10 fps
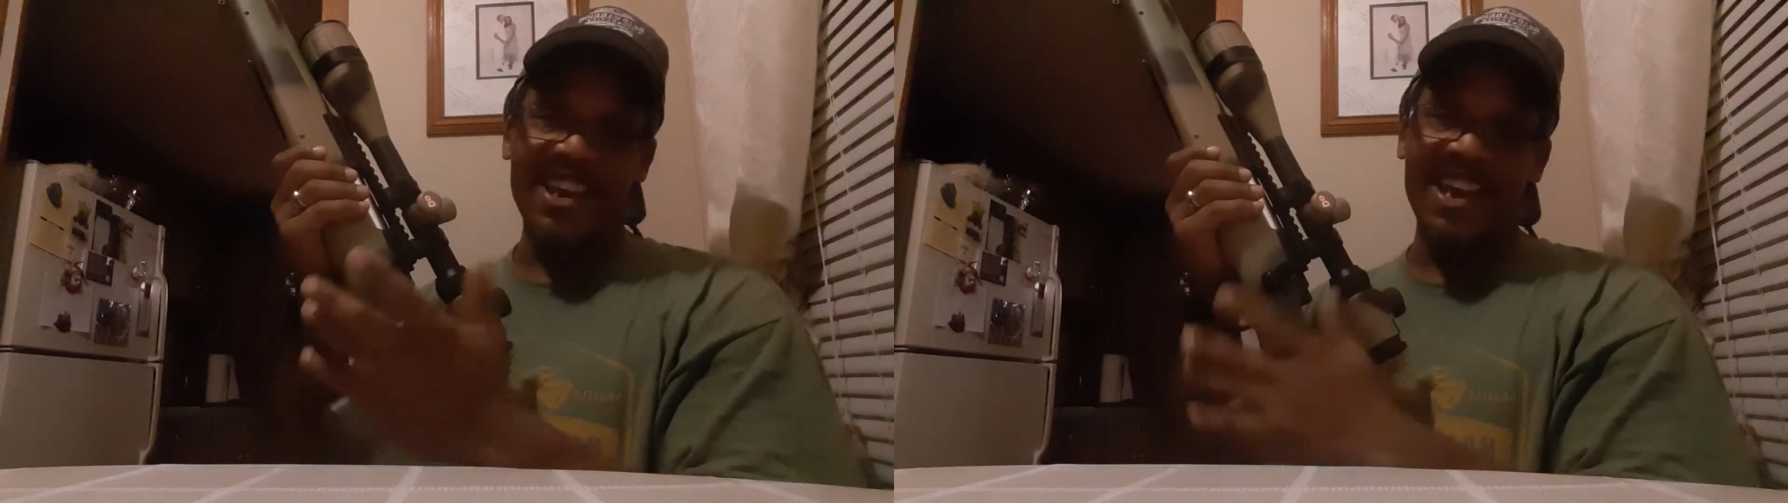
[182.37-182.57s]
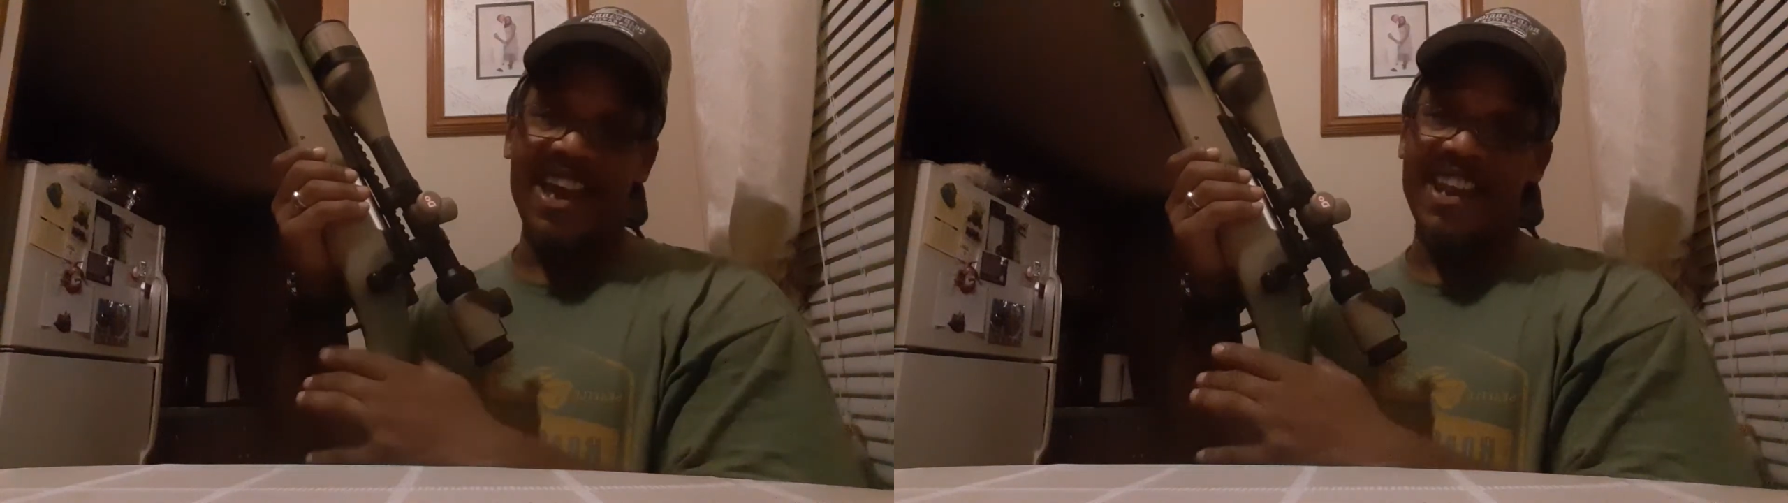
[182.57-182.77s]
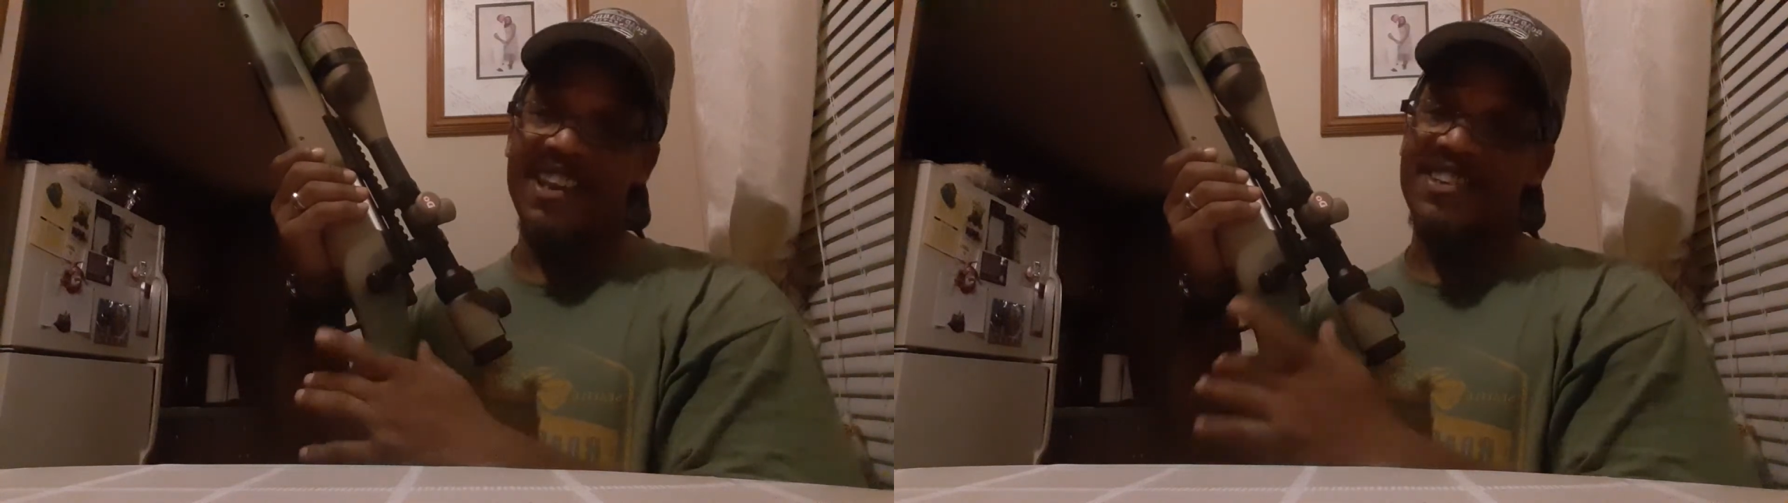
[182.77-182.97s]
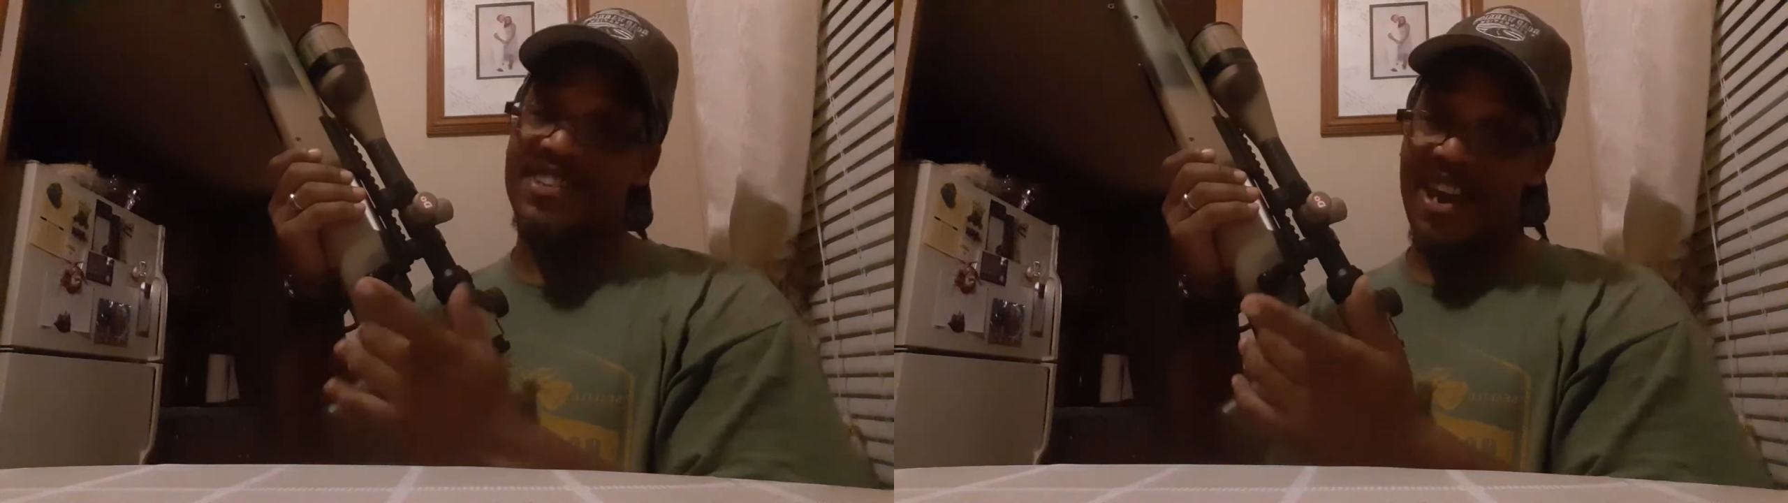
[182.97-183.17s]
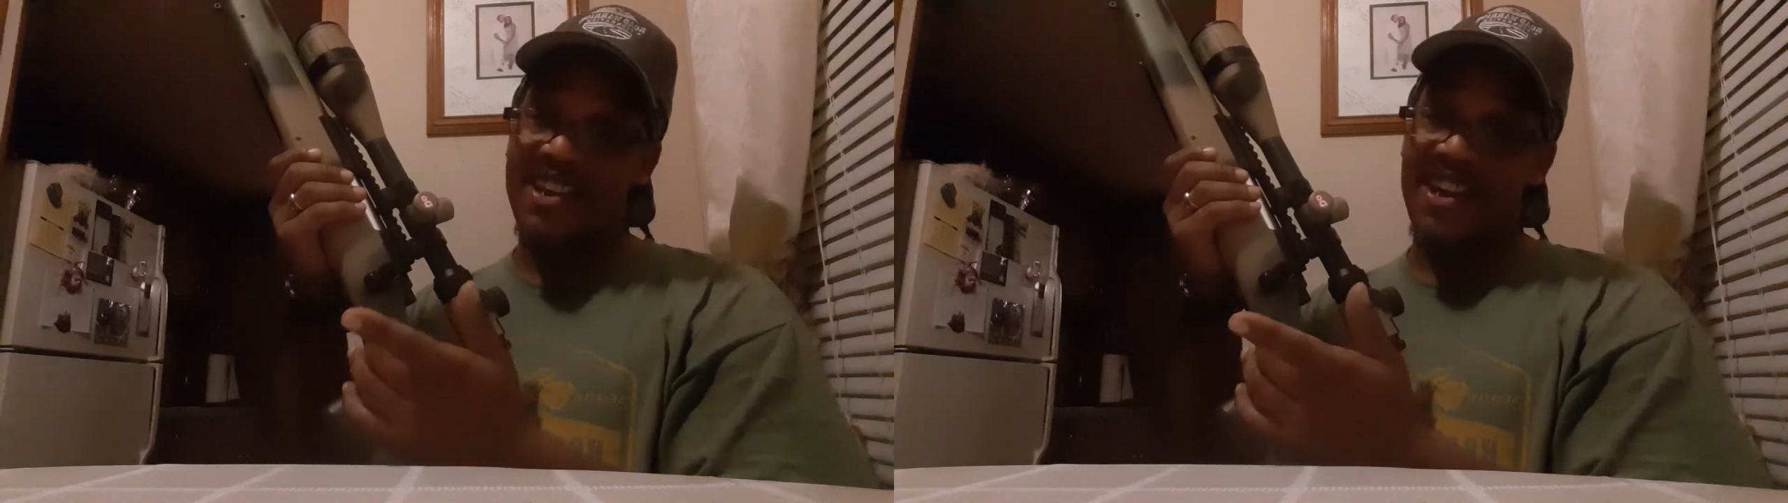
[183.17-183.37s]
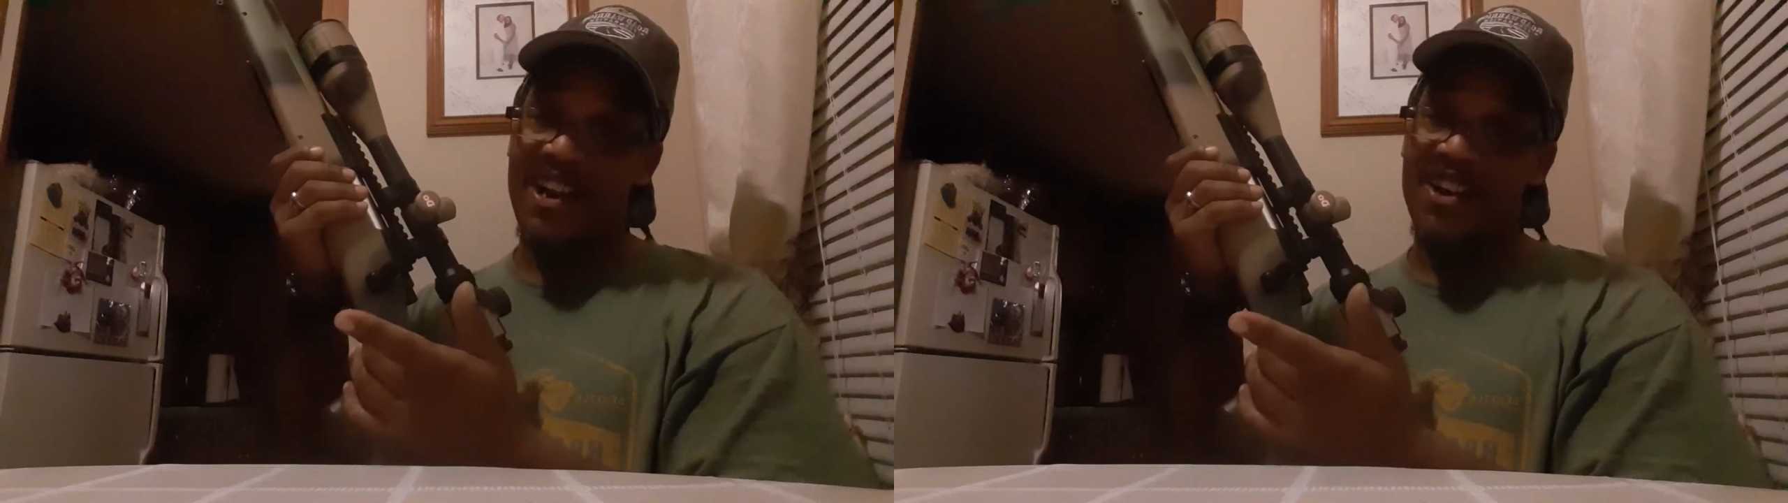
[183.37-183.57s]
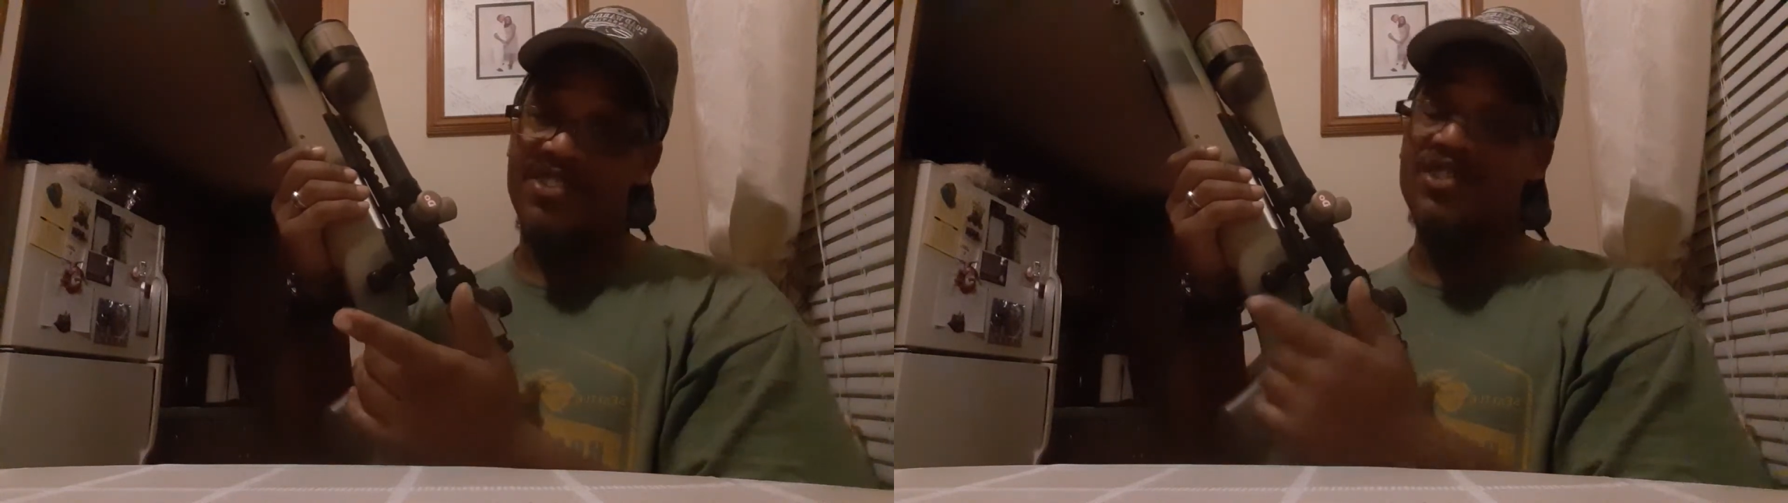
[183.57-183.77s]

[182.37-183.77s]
And inside the house,